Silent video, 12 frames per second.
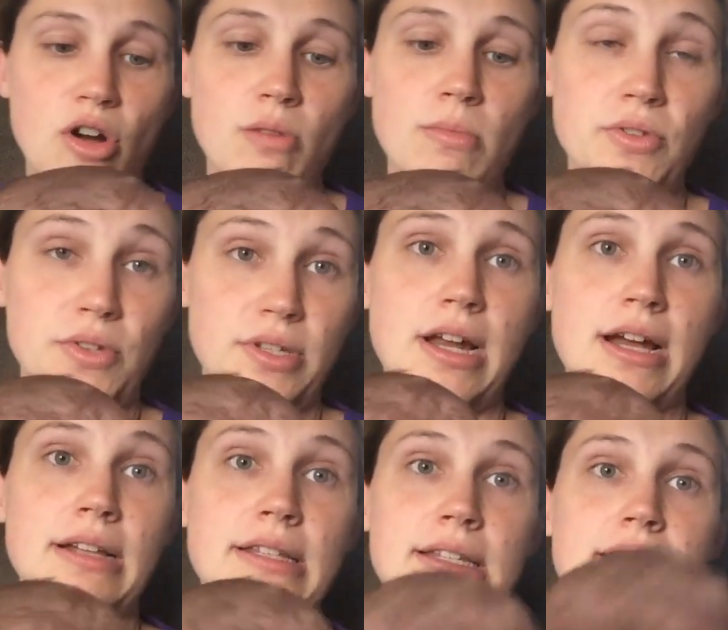almost
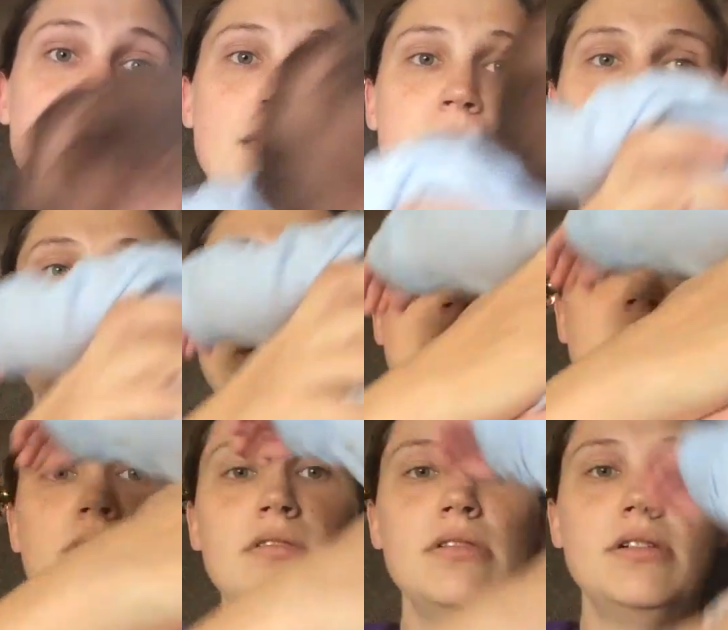nonstop
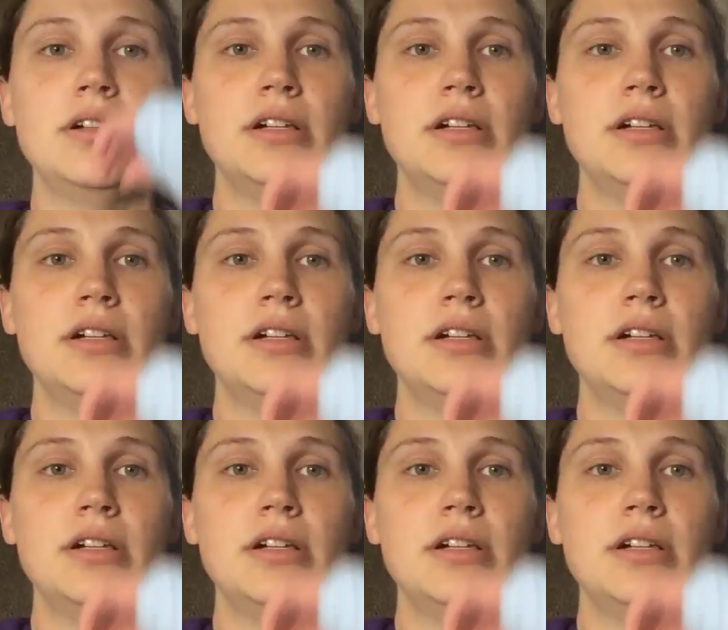still,